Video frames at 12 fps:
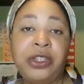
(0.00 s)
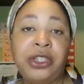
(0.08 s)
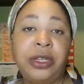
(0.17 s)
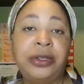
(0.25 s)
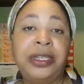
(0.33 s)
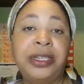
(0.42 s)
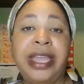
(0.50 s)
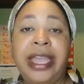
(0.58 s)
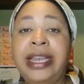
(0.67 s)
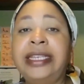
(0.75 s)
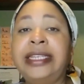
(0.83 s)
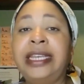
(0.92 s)
children
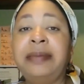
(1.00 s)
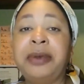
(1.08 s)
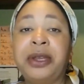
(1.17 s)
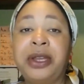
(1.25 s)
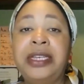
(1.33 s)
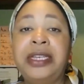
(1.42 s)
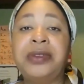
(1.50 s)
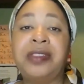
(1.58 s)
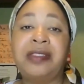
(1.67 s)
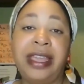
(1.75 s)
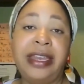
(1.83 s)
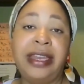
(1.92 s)
gain a deeper
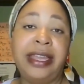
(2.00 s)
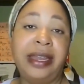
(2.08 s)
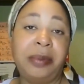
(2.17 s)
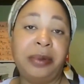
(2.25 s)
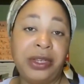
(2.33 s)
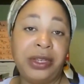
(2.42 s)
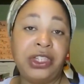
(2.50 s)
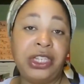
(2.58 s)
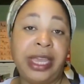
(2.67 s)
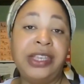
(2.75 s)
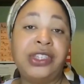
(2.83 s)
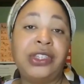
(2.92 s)
understanding and
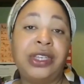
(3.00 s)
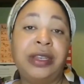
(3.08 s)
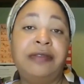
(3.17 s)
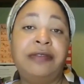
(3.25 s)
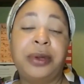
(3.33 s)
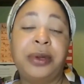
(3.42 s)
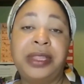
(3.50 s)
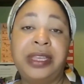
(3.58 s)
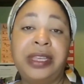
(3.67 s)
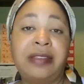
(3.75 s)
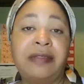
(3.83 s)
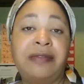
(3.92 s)
appreciation for
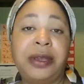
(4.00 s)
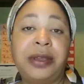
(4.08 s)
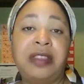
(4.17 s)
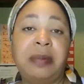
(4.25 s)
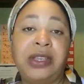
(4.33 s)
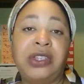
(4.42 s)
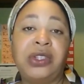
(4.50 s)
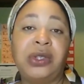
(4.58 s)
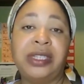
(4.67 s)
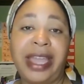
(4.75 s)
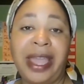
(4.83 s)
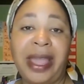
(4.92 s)
this very special
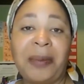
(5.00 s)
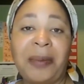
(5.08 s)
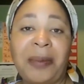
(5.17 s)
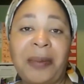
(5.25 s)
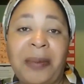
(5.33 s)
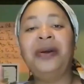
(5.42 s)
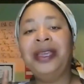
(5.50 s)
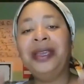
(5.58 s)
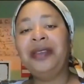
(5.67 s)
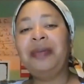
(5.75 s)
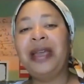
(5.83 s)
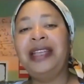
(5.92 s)
day. So
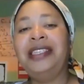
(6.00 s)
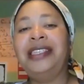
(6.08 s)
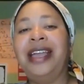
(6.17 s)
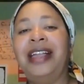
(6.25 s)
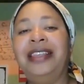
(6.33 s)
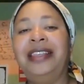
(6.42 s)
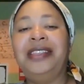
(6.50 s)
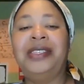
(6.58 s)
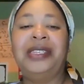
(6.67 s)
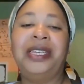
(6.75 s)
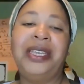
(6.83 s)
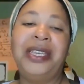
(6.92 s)
here's my challenge
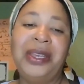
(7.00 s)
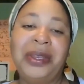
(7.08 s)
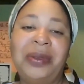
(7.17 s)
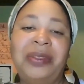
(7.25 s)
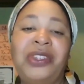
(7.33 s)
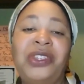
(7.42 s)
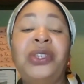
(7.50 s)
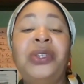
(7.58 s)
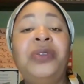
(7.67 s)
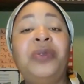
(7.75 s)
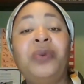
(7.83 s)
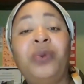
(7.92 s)
to you.
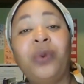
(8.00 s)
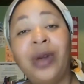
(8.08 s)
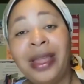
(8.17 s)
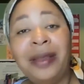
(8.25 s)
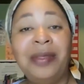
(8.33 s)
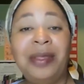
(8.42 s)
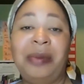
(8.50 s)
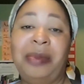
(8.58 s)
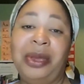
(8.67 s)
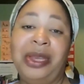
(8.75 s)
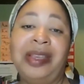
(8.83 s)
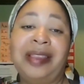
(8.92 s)
Choose one of the
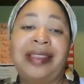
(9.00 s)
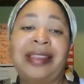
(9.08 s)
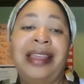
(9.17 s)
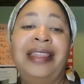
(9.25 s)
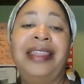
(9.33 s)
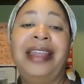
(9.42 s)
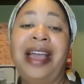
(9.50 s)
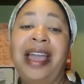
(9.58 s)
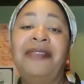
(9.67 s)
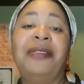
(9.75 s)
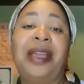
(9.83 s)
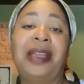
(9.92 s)
books that
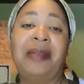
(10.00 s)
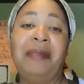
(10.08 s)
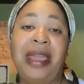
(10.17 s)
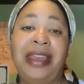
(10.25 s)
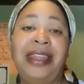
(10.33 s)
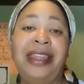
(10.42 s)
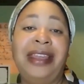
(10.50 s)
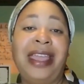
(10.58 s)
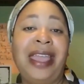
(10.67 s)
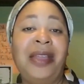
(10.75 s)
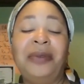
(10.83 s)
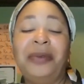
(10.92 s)
I've recommended
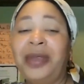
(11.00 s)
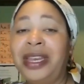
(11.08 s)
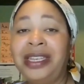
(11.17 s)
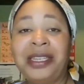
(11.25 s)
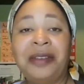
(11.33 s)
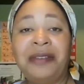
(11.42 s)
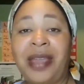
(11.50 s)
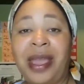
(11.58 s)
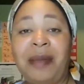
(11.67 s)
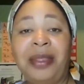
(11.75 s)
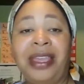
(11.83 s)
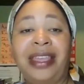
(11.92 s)
and read it to your
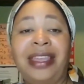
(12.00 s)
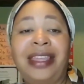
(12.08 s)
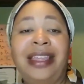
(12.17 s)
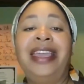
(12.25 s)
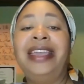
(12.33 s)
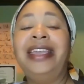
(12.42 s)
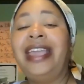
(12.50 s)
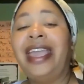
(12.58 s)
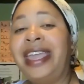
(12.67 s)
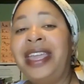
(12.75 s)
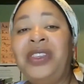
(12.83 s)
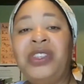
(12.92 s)
family.
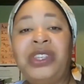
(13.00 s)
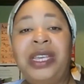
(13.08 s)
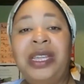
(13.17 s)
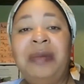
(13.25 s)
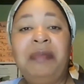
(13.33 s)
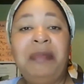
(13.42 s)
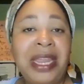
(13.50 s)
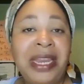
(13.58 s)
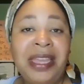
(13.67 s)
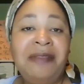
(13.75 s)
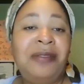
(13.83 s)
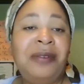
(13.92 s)
Engage in
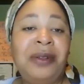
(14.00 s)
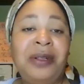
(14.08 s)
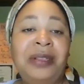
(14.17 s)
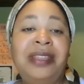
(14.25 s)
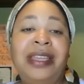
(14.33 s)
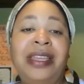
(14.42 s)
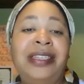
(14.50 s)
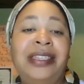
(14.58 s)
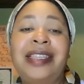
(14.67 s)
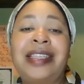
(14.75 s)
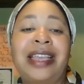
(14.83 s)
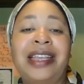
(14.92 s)
meaningful
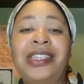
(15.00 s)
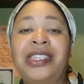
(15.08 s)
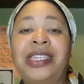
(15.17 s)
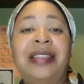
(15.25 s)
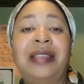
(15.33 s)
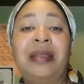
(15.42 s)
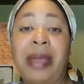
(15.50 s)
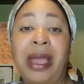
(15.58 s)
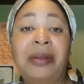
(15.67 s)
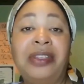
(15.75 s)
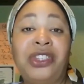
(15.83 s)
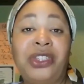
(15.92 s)
discussions
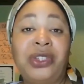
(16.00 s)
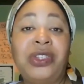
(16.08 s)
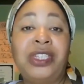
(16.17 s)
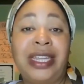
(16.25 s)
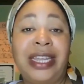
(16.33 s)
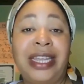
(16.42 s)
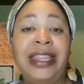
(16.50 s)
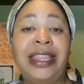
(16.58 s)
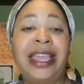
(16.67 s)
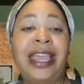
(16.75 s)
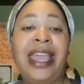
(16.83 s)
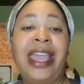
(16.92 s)
about Juneteenth
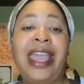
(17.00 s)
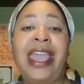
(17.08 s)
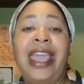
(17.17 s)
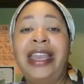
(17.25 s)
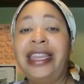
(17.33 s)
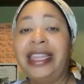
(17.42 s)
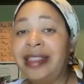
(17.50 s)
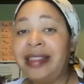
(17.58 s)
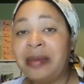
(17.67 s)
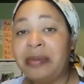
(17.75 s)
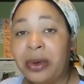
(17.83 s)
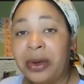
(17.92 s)
and its
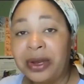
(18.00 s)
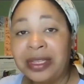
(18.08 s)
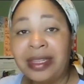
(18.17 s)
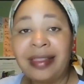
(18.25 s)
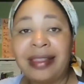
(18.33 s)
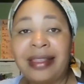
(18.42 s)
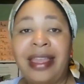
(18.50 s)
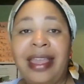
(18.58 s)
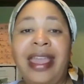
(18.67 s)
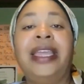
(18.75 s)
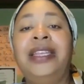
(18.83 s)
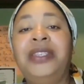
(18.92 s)
importance.
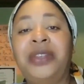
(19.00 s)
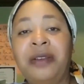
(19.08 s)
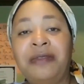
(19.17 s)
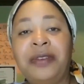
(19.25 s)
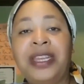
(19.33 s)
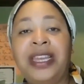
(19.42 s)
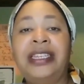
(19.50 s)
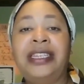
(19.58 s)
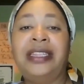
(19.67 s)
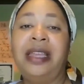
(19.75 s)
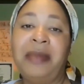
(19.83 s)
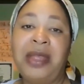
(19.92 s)
And don't forget to
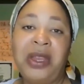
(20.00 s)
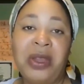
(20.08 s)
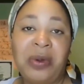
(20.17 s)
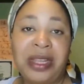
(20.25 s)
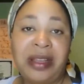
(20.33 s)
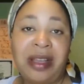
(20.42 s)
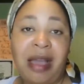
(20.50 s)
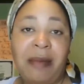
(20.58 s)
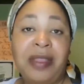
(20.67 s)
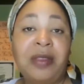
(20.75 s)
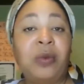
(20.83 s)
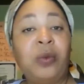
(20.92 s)
let me know in the
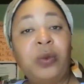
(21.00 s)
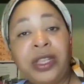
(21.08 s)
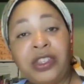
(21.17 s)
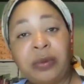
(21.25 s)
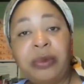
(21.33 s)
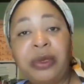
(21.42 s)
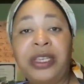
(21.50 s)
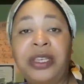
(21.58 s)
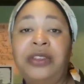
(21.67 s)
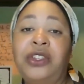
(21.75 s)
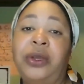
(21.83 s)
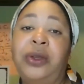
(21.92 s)
comments which book
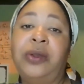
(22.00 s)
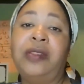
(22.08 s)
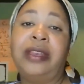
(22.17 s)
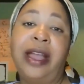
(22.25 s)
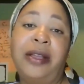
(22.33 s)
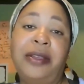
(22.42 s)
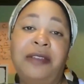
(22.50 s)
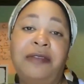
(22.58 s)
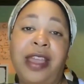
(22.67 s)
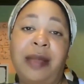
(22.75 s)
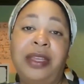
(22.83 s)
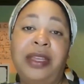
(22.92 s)
you chose and how your
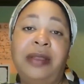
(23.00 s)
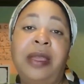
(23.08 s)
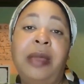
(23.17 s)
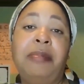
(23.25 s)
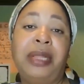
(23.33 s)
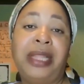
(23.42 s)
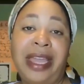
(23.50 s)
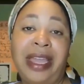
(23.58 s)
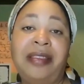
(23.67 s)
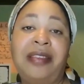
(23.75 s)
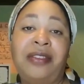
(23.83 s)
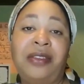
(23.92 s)
family
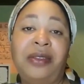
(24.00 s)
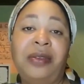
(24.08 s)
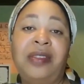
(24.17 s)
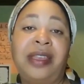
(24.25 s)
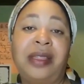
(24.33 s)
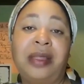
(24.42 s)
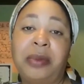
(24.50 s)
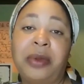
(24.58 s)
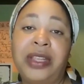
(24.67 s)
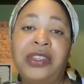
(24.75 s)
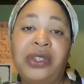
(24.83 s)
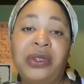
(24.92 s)
plans to
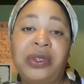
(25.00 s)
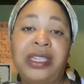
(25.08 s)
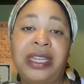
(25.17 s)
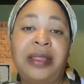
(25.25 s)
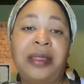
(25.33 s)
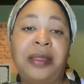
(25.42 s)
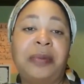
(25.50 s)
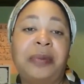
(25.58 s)
celebrate Juneteenth.